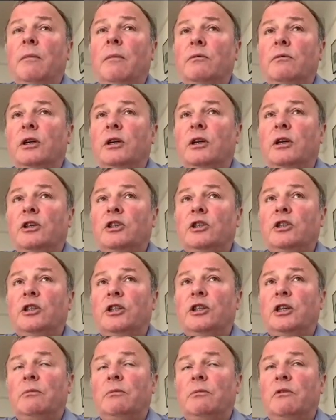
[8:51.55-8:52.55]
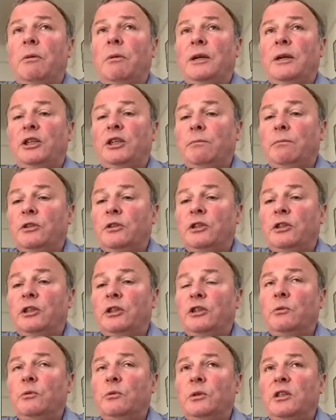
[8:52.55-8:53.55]
reduction in the number of ablation
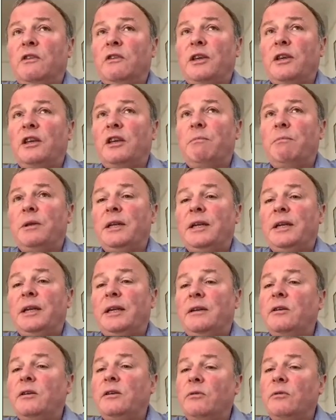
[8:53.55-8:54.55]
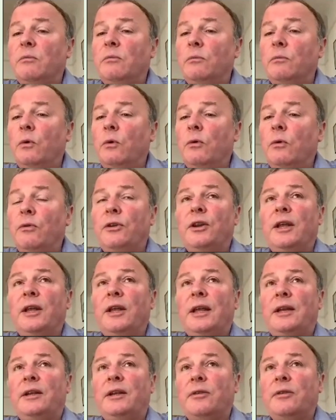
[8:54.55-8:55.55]
procedures, which I think have been hit more than
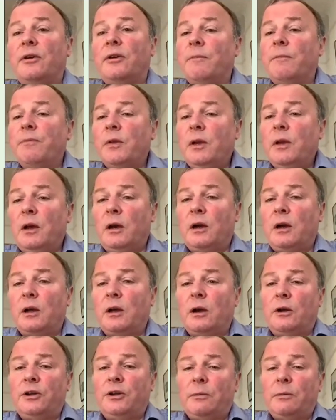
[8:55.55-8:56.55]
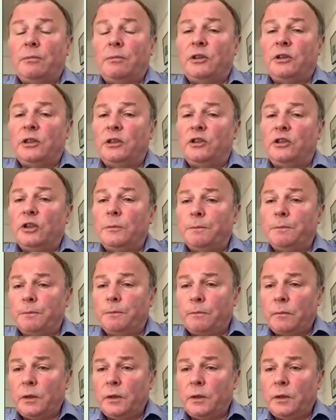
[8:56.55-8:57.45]
any other cardiac procedure.